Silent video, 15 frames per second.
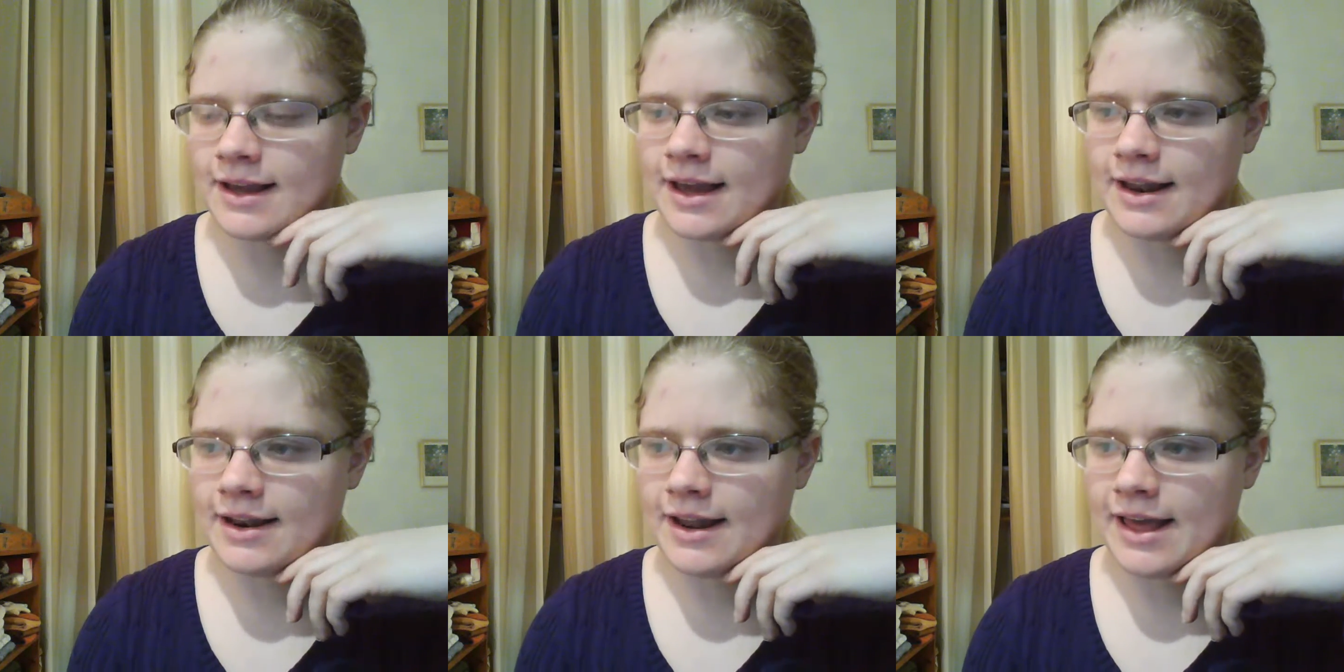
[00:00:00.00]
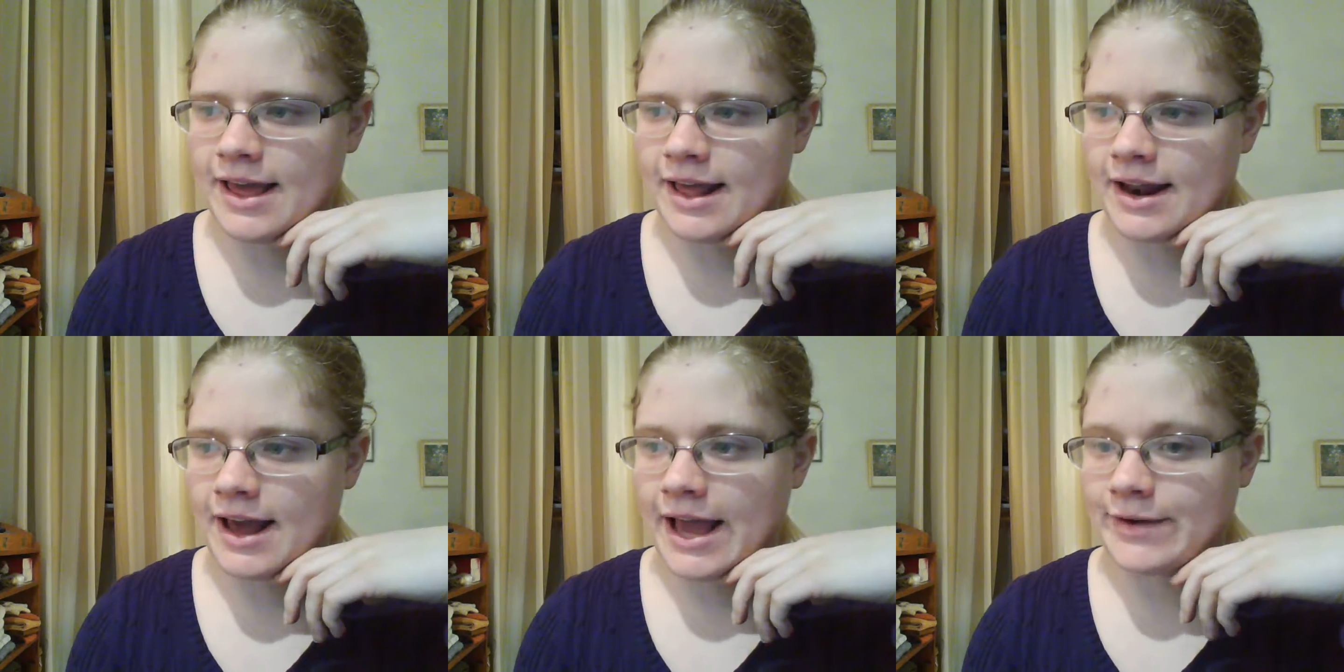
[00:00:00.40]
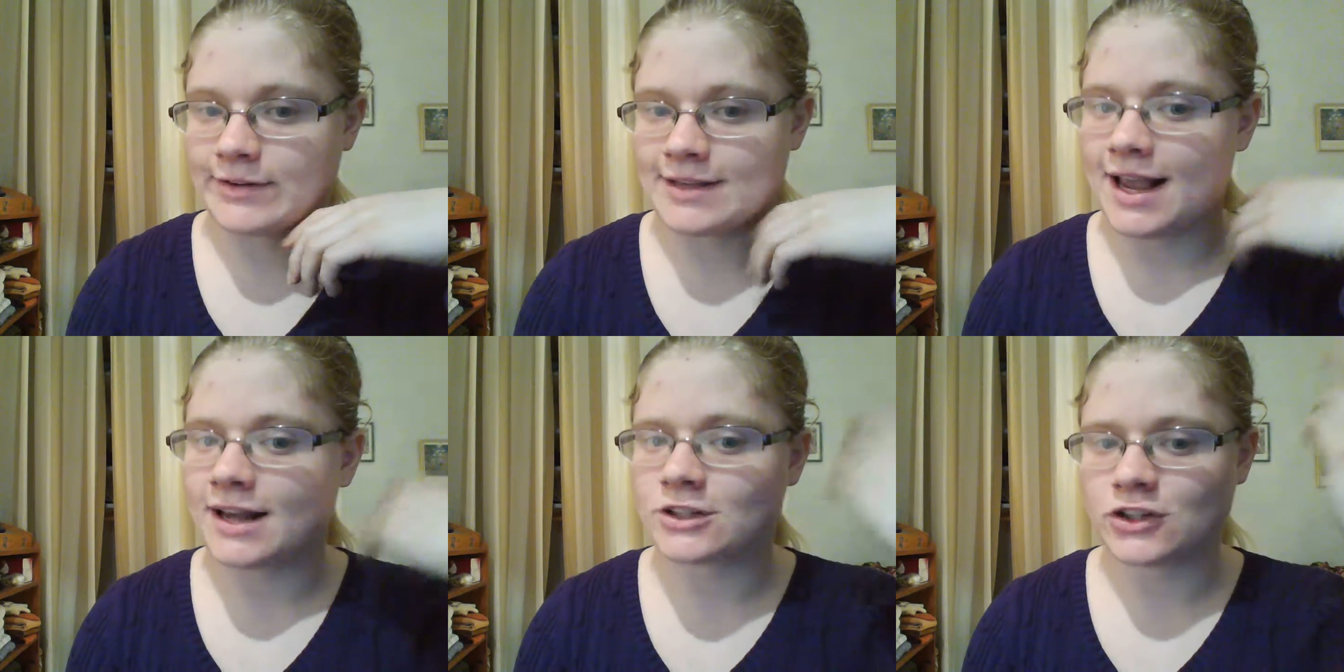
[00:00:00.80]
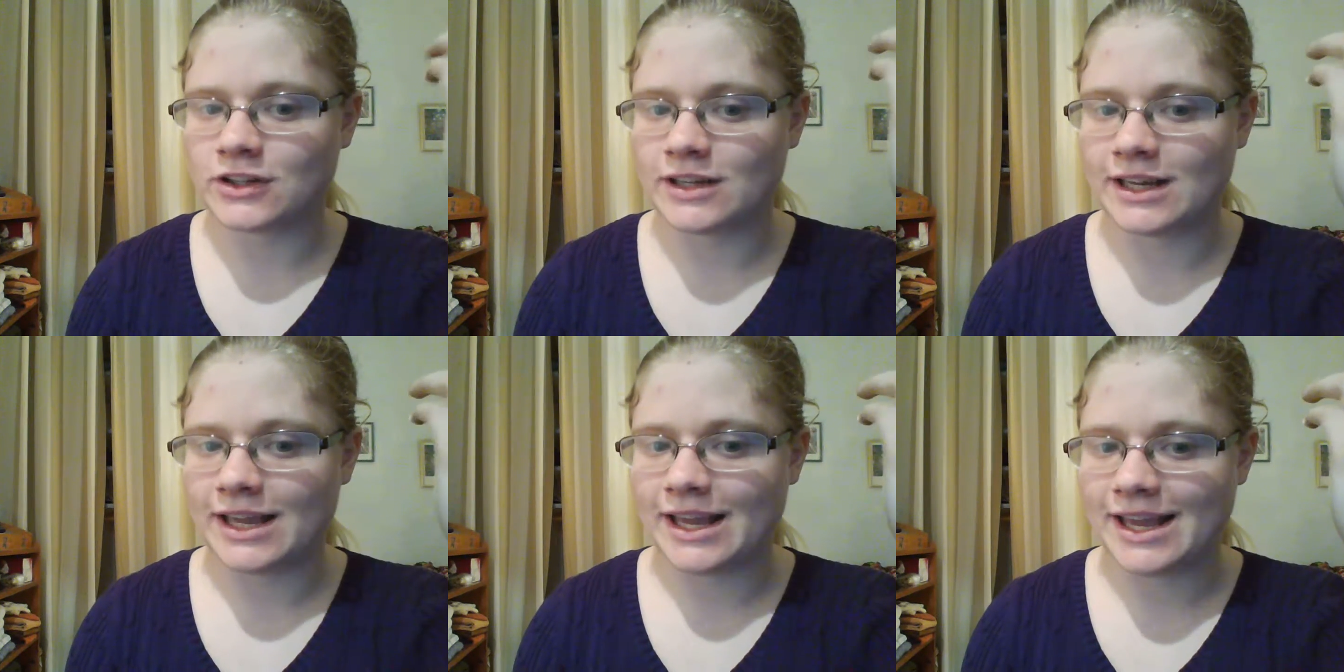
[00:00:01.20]
And then I was
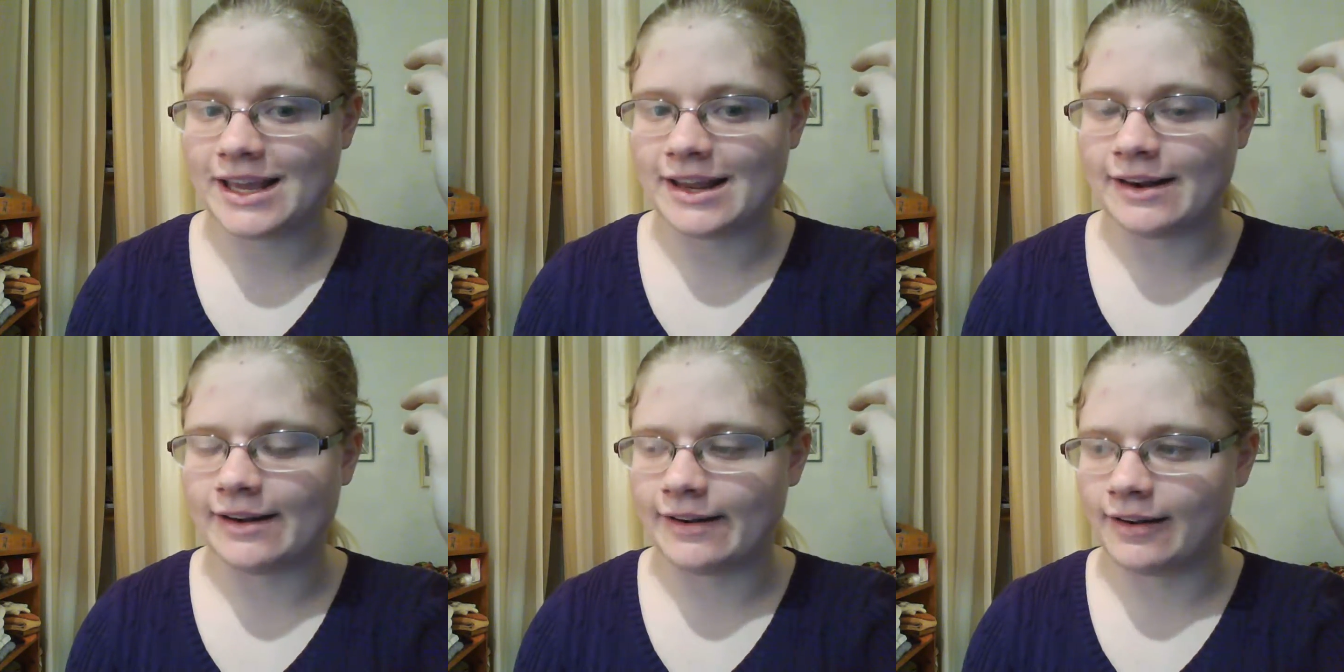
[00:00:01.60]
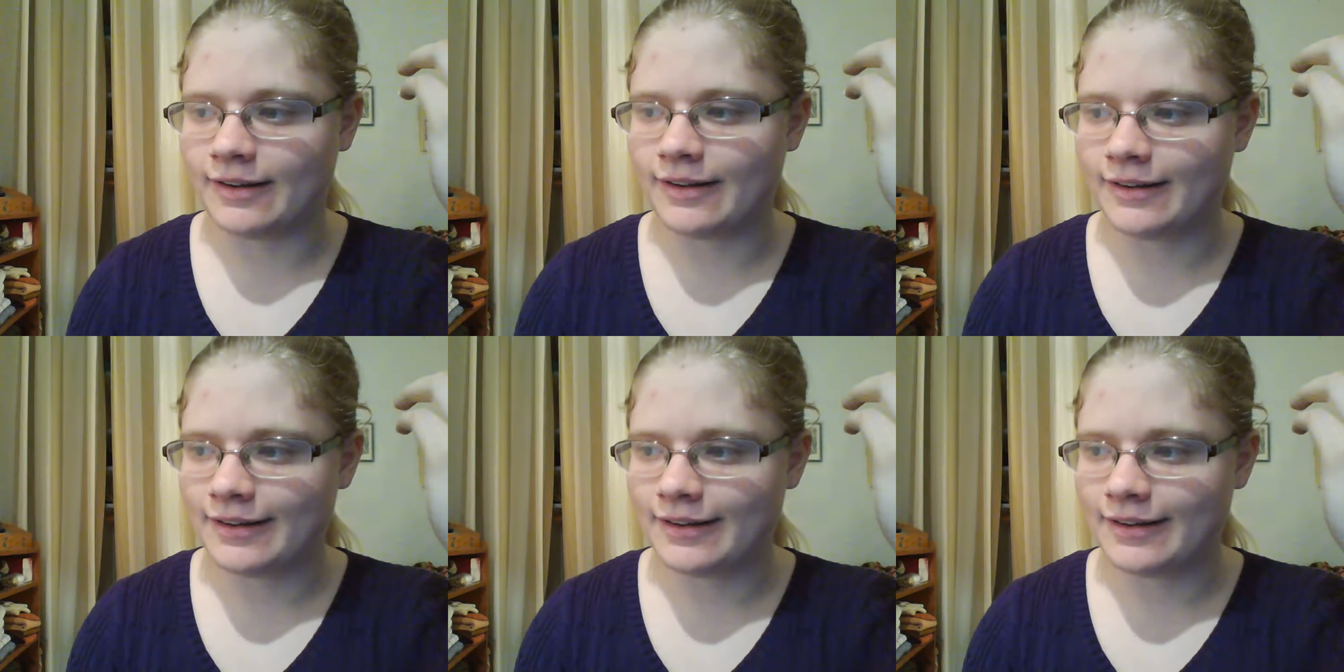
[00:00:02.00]
actually in